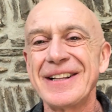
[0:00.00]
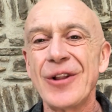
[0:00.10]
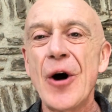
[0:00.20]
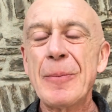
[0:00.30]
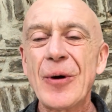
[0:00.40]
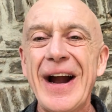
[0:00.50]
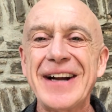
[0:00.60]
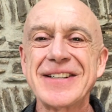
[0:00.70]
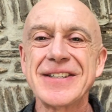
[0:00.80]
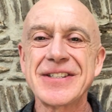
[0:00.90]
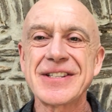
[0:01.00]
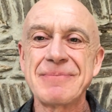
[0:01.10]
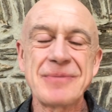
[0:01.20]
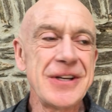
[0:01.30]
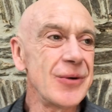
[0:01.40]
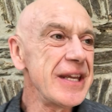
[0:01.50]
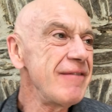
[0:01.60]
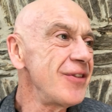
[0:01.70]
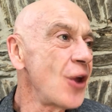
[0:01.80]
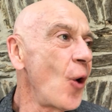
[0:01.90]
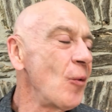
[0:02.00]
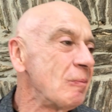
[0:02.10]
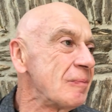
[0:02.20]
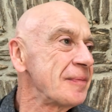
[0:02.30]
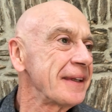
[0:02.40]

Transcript: law practice, you know, even though